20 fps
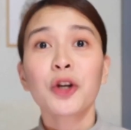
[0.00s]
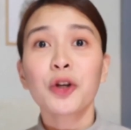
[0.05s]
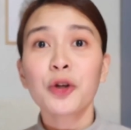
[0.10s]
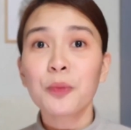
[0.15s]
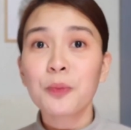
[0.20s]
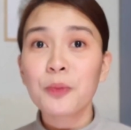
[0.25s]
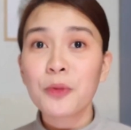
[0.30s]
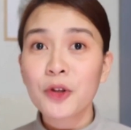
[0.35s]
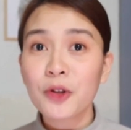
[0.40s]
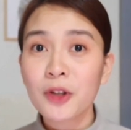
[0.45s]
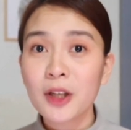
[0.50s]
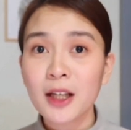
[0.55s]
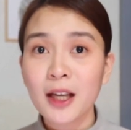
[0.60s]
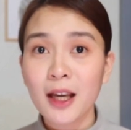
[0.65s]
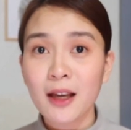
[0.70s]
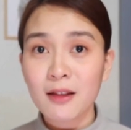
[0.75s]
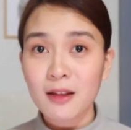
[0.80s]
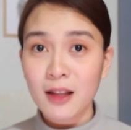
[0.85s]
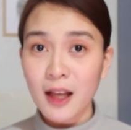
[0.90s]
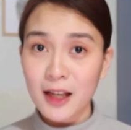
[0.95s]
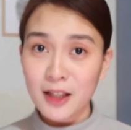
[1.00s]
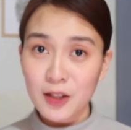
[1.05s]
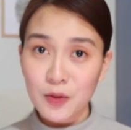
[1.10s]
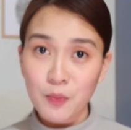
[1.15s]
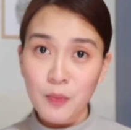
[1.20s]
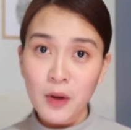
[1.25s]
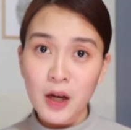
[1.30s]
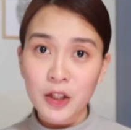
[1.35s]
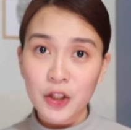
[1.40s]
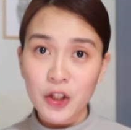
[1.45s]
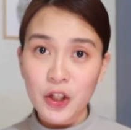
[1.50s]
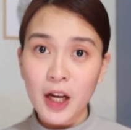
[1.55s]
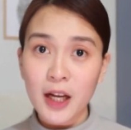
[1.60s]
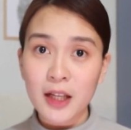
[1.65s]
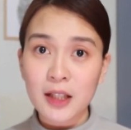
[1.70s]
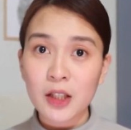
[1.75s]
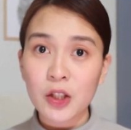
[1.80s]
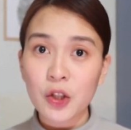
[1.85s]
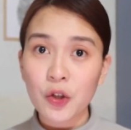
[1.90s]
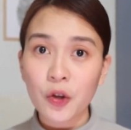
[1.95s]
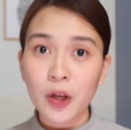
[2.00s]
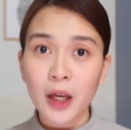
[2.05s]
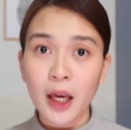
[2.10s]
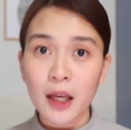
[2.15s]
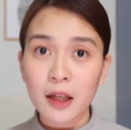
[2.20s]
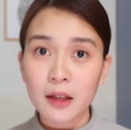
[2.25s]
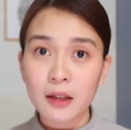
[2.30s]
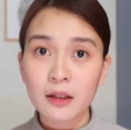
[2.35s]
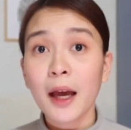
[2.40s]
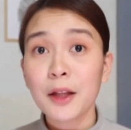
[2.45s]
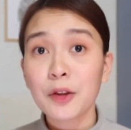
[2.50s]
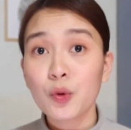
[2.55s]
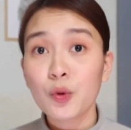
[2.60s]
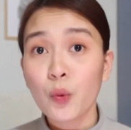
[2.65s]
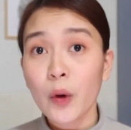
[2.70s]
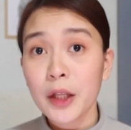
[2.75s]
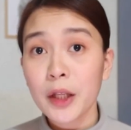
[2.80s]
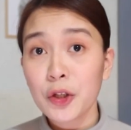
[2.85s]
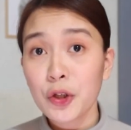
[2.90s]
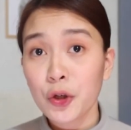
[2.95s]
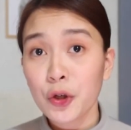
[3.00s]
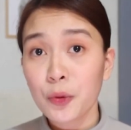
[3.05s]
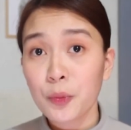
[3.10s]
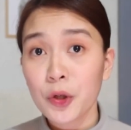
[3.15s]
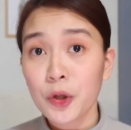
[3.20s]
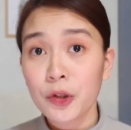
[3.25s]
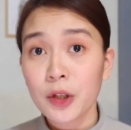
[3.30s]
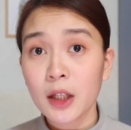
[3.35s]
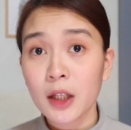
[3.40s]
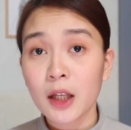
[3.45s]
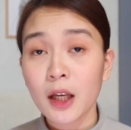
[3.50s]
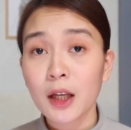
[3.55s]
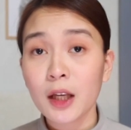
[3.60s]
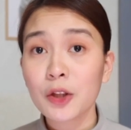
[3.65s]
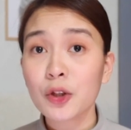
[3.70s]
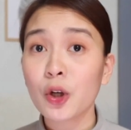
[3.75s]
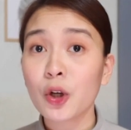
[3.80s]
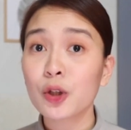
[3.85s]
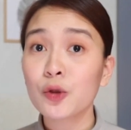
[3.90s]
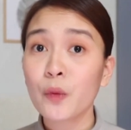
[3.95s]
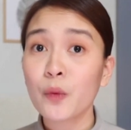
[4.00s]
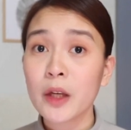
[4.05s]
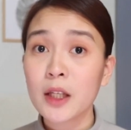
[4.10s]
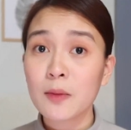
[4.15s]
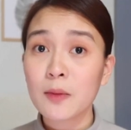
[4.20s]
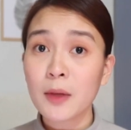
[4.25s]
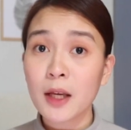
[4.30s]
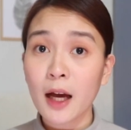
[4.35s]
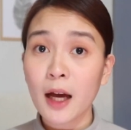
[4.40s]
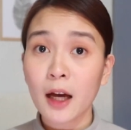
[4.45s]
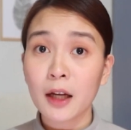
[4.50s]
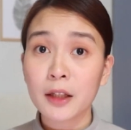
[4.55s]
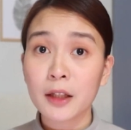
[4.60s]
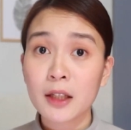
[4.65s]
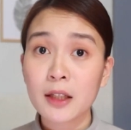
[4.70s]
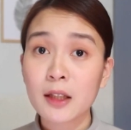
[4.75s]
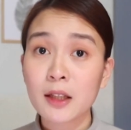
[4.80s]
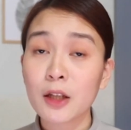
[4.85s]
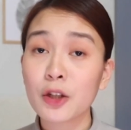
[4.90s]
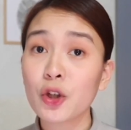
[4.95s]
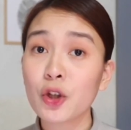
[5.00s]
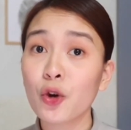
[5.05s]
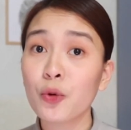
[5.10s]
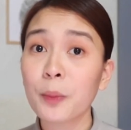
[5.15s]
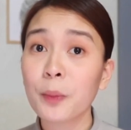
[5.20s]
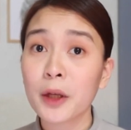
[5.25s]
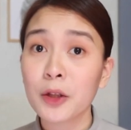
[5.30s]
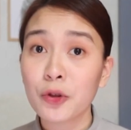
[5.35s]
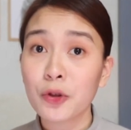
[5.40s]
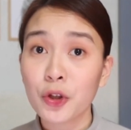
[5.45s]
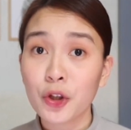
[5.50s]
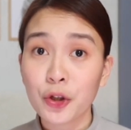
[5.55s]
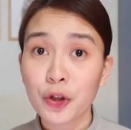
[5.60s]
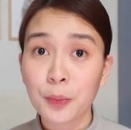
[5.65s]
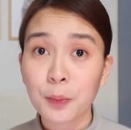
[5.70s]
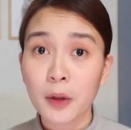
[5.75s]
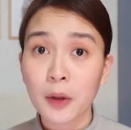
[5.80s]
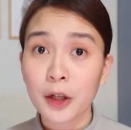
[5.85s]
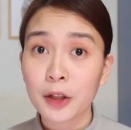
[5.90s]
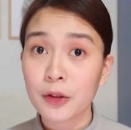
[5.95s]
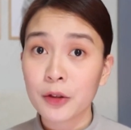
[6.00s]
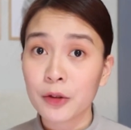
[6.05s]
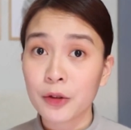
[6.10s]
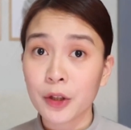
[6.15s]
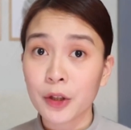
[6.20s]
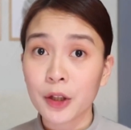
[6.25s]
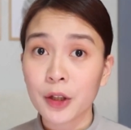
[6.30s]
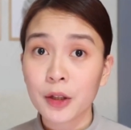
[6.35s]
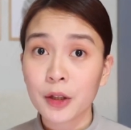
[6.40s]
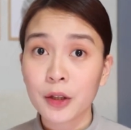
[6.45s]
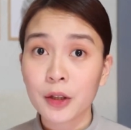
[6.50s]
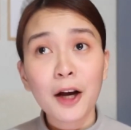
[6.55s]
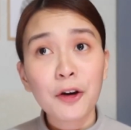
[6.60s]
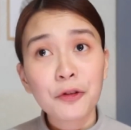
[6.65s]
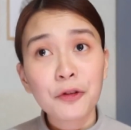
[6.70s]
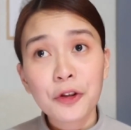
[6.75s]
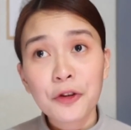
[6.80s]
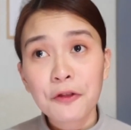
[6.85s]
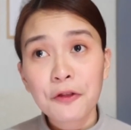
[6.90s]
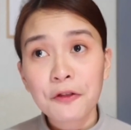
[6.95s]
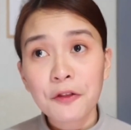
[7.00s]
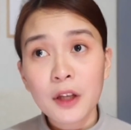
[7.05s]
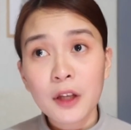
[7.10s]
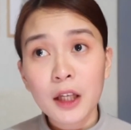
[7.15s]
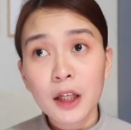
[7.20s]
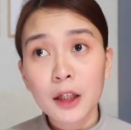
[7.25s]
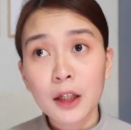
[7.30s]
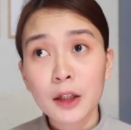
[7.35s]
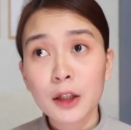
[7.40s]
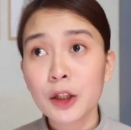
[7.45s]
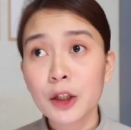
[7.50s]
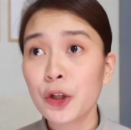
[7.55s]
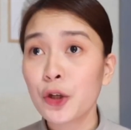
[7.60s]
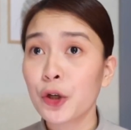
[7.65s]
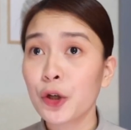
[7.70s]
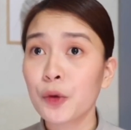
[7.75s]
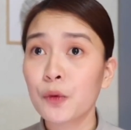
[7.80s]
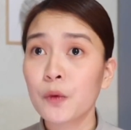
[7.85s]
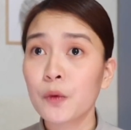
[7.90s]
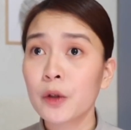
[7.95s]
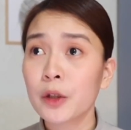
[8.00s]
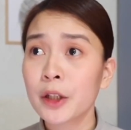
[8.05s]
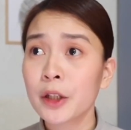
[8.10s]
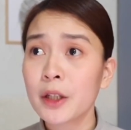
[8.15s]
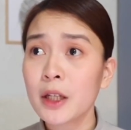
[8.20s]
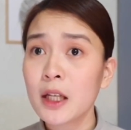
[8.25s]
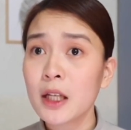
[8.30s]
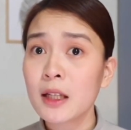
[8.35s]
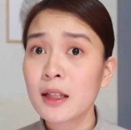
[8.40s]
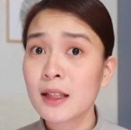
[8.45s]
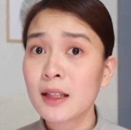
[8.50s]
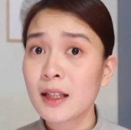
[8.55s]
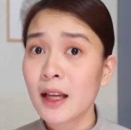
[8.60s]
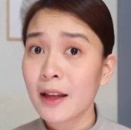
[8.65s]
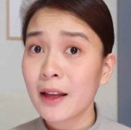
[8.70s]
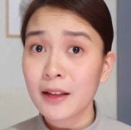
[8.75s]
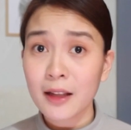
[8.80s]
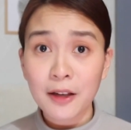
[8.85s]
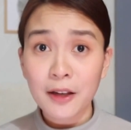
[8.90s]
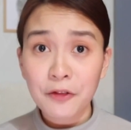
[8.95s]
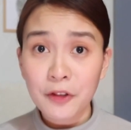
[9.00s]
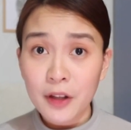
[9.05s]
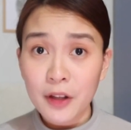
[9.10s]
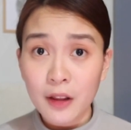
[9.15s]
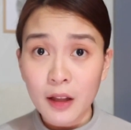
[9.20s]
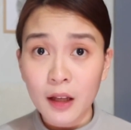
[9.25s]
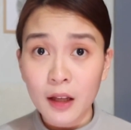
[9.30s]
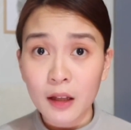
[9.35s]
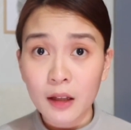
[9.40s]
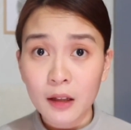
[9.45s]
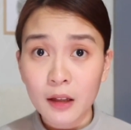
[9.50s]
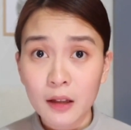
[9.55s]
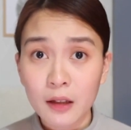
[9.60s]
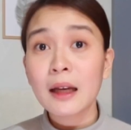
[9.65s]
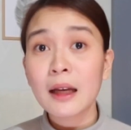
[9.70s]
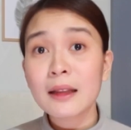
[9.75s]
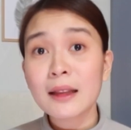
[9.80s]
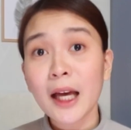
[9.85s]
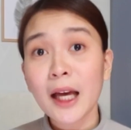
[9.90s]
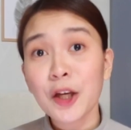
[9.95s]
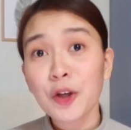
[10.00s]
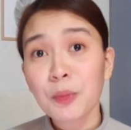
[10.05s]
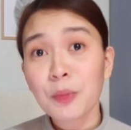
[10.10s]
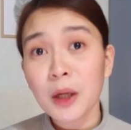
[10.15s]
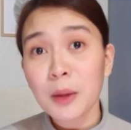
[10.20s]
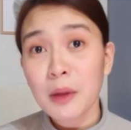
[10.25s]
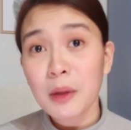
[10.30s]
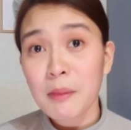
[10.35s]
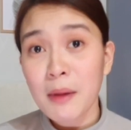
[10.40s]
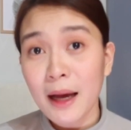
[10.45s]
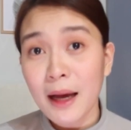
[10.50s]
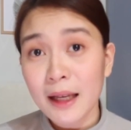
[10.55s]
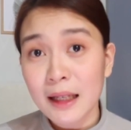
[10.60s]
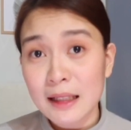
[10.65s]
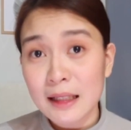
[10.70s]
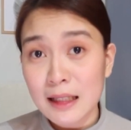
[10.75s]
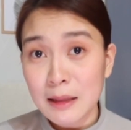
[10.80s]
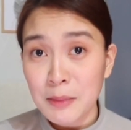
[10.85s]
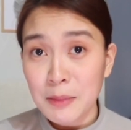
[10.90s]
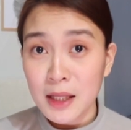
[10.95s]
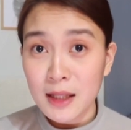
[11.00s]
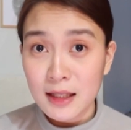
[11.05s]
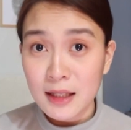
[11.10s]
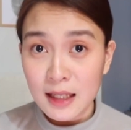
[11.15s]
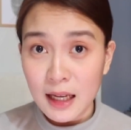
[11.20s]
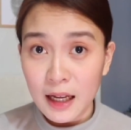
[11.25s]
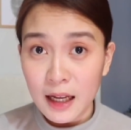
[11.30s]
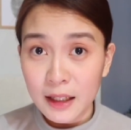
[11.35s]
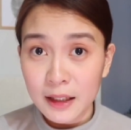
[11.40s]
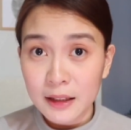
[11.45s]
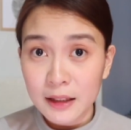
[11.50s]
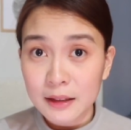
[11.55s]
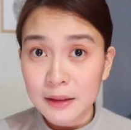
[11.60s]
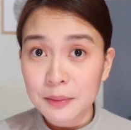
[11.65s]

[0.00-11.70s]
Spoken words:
communicate as much as you can. And when you communicate, always be honest and open to your partner. How you feel, your worries, and everything. Tayo mga babae kasi minsan,